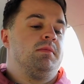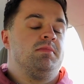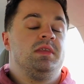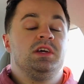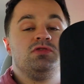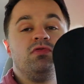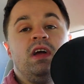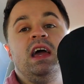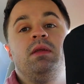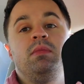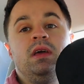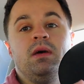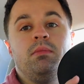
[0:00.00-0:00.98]
These
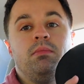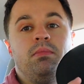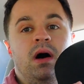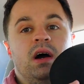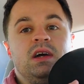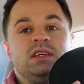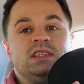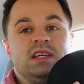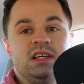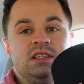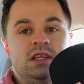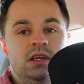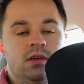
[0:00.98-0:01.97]
ran me
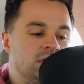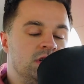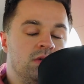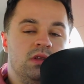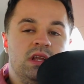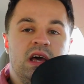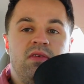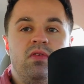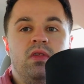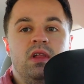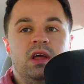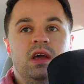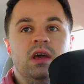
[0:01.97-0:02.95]
$160, so
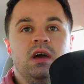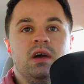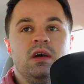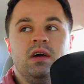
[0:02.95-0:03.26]
definitely